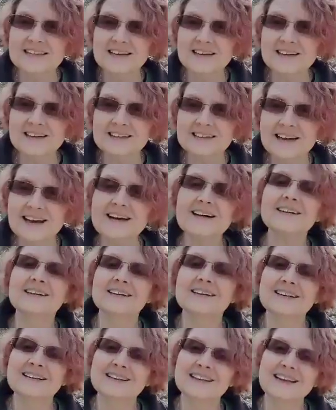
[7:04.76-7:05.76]
yeah,
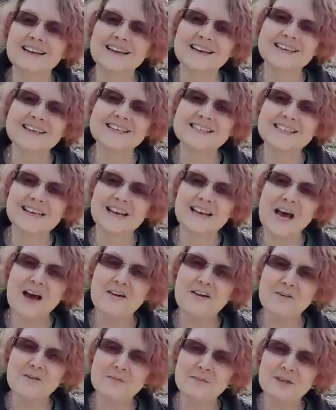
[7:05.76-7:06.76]
like I said,
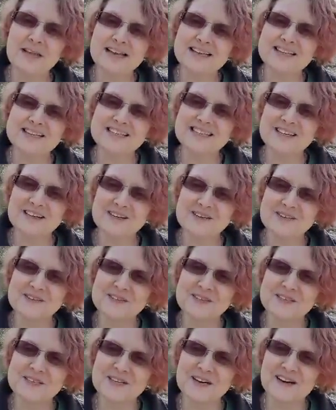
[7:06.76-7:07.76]
have a blessed
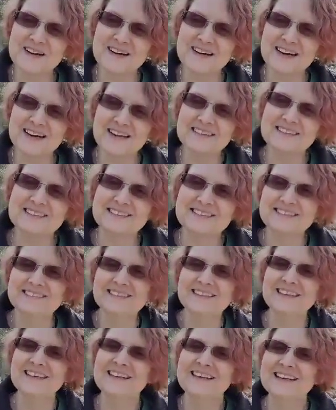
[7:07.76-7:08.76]
Ostara.
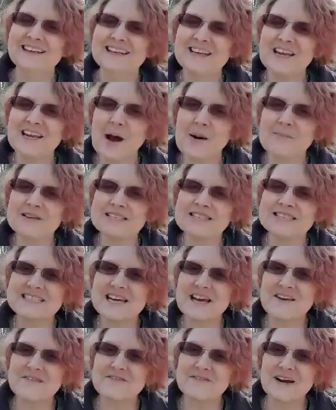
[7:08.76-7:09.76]

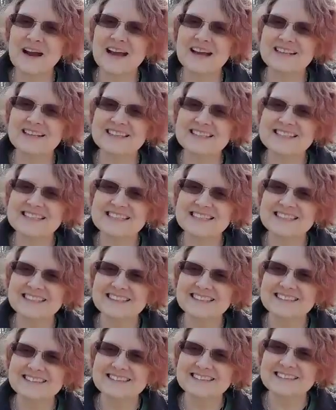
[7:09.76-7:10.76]
Namaste, friends.
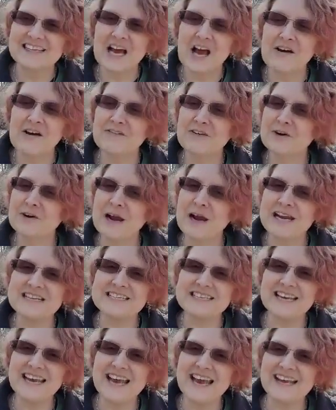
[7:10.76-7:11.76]
Have a great
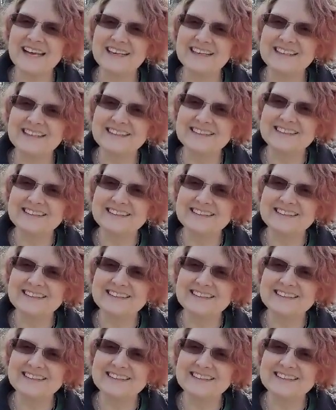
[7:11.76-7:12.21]
day.